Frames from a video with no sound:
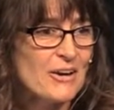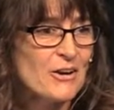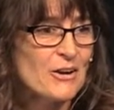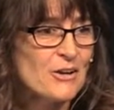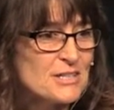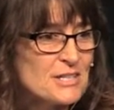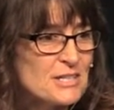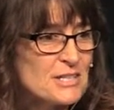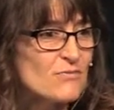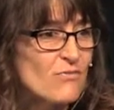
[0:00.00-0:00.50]

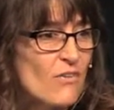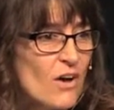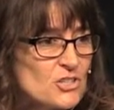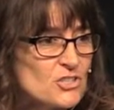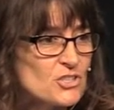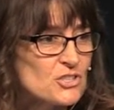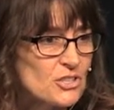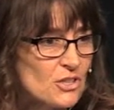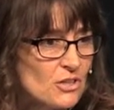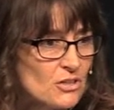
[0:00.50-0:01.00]
Her
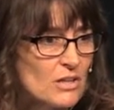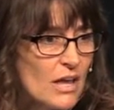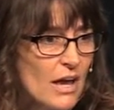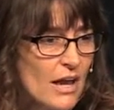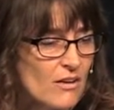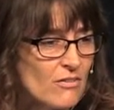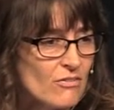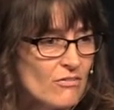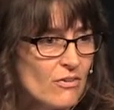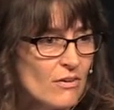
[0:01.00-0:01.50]
dysfunctional
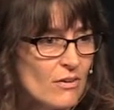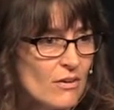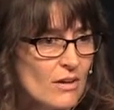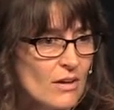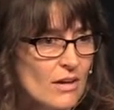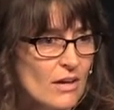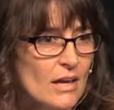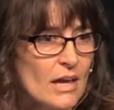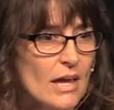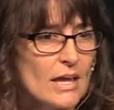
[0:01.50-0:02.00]
life
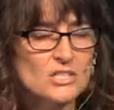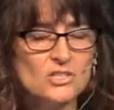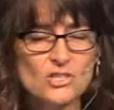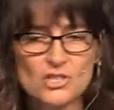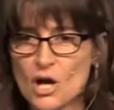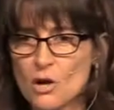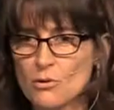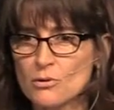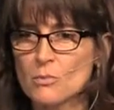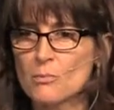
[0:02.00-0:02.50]
is
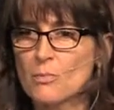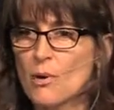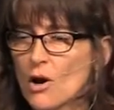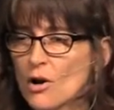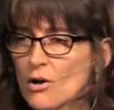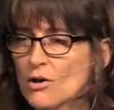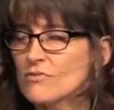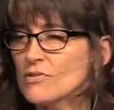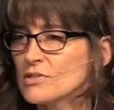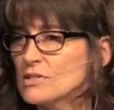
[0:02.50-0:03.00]
shouted
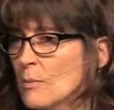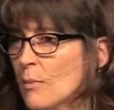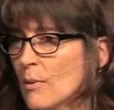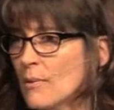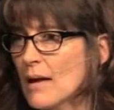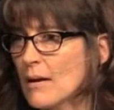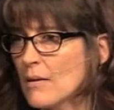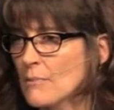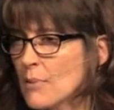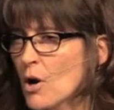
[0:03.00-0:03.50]
part of,
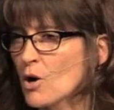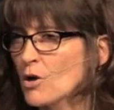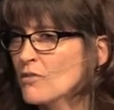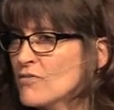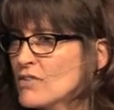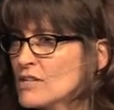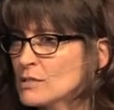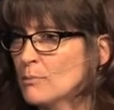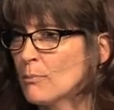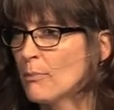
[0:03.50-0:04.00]
part
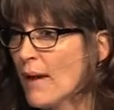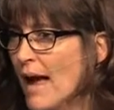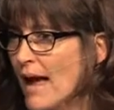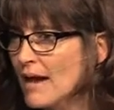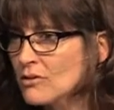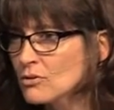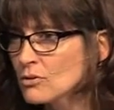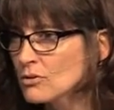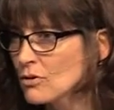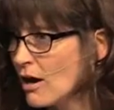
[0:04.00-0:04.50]
of this
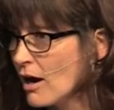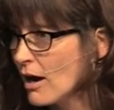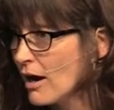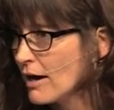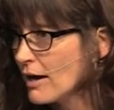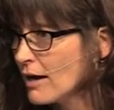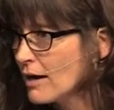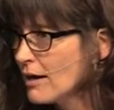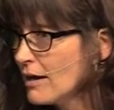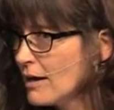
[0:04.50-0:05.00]
battle
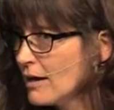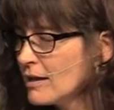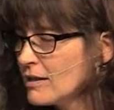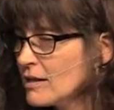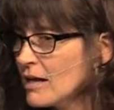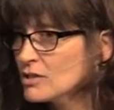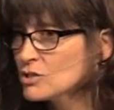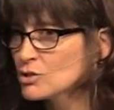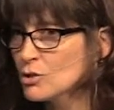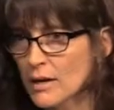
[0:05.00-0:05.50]
cry,
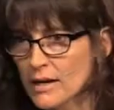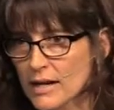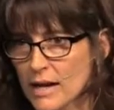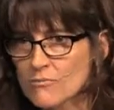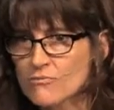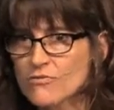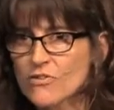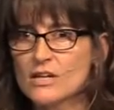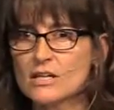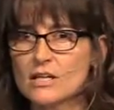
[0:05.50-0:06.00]
a
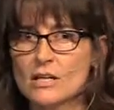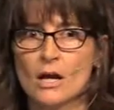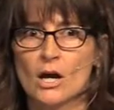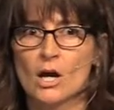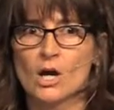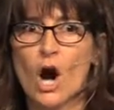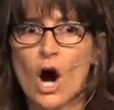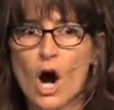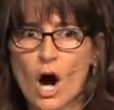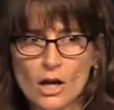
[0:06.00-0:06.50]
triumphant
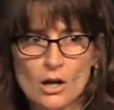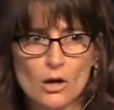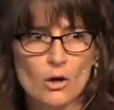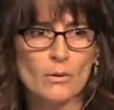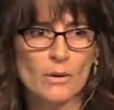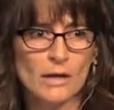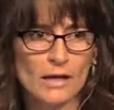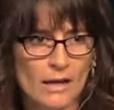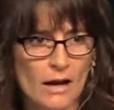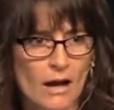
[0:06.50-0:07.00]

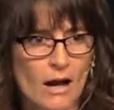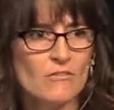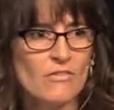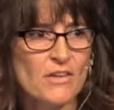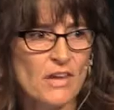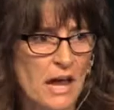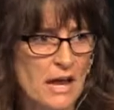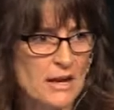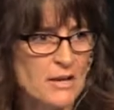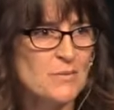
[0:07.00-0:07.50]
conquering of
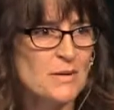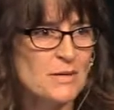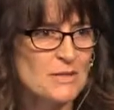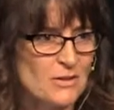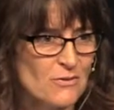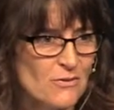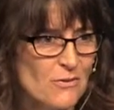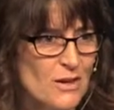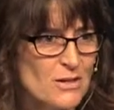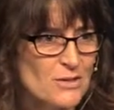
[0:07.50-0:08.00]
the
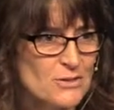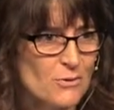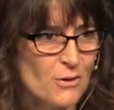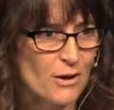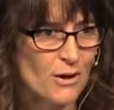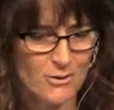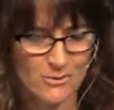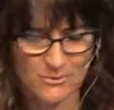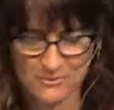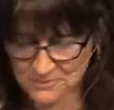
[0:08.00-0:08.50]
enemies of
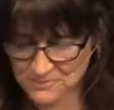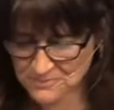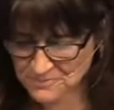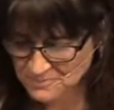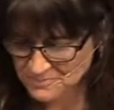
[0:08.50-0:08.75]
Israel.